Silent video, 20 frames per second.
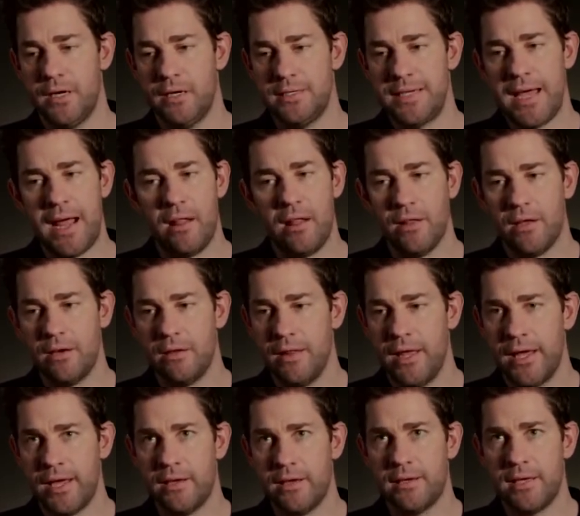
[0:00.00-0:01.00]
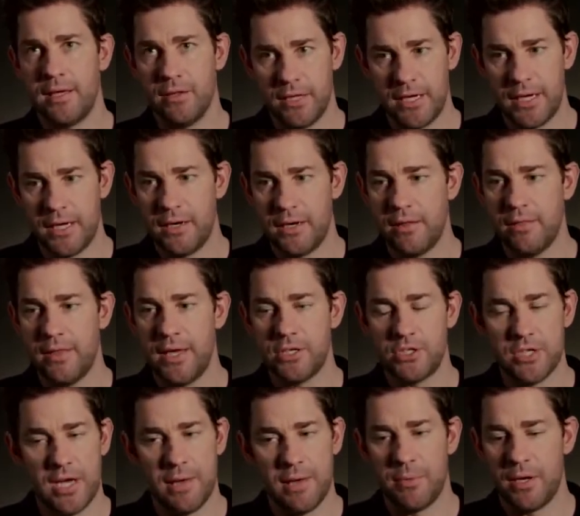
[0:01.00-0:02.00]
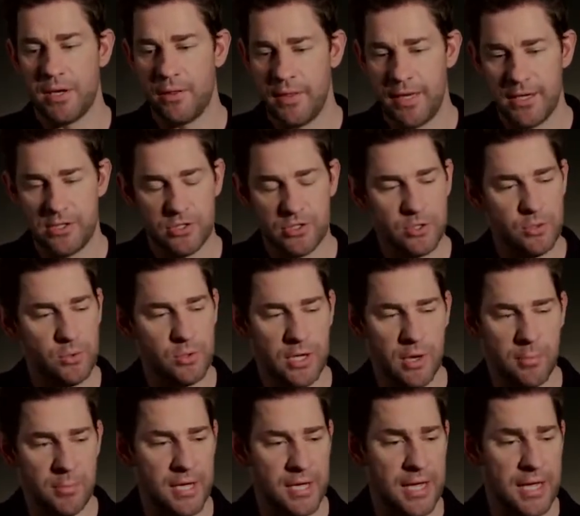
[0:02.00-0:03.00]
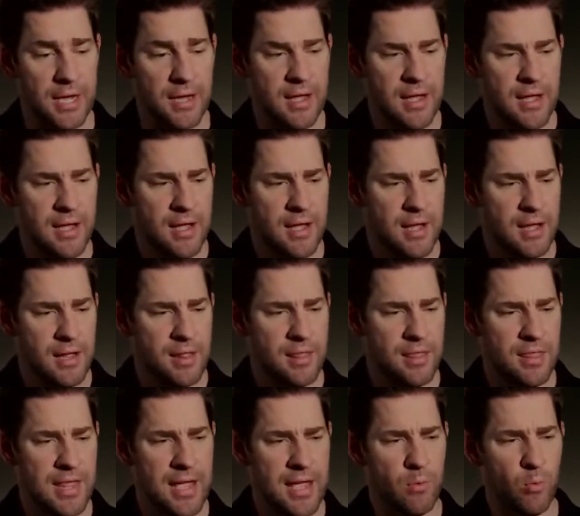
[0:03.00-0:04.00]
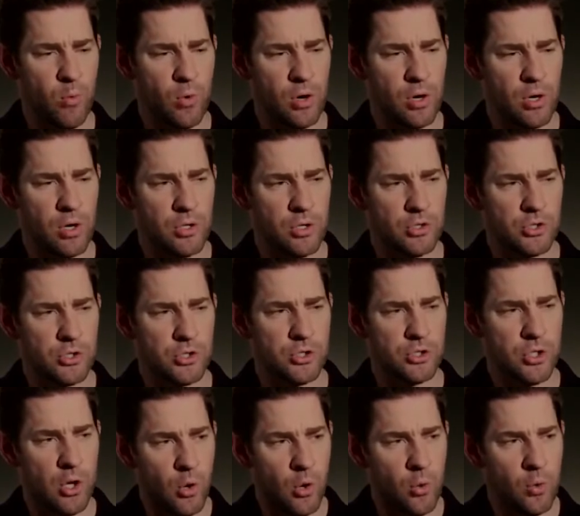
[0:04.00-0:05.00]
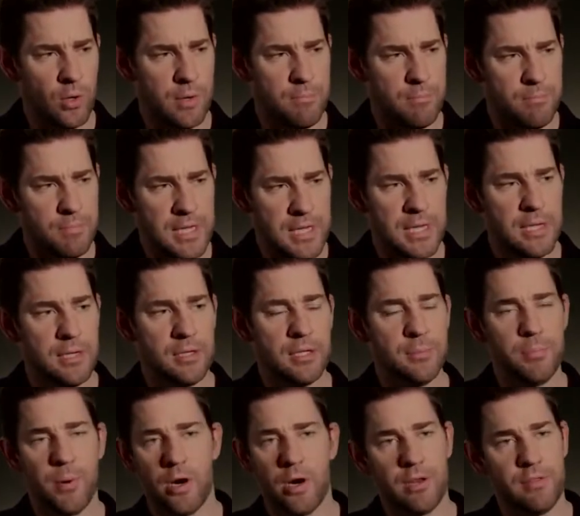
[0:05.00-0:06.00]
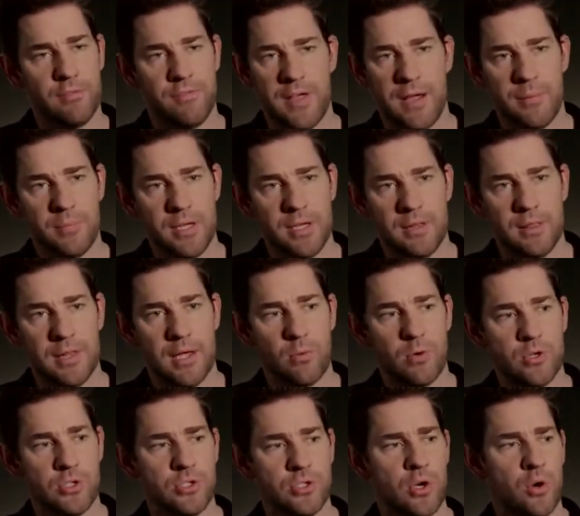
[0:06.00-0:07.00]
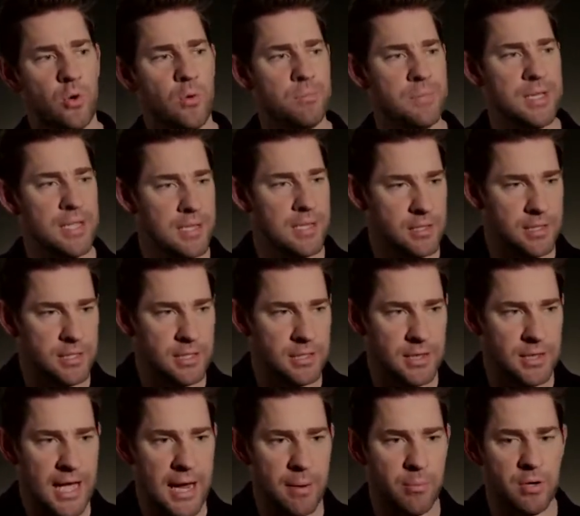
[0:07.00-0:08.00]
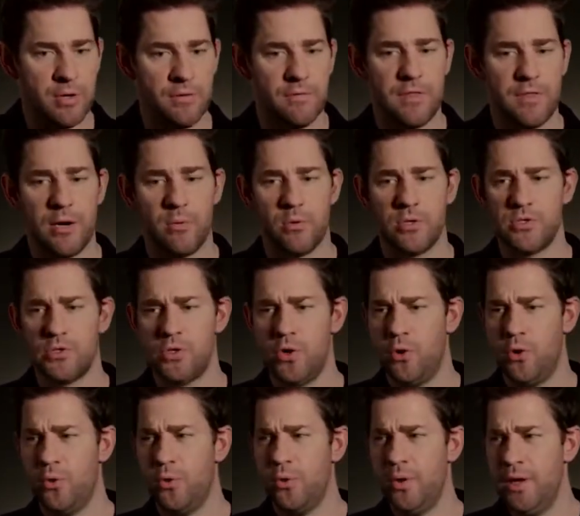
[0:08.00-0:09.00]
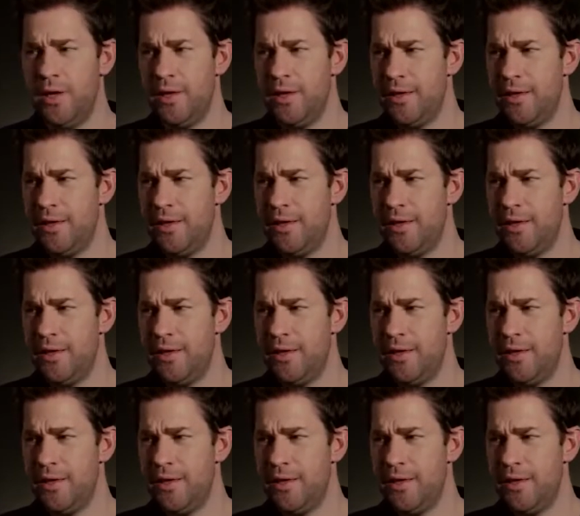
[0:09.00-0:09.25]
talent, like Cillian and like Djimon and like Scoot coming in, they were so immediately part of the family. They were so immediately collaborative. They were so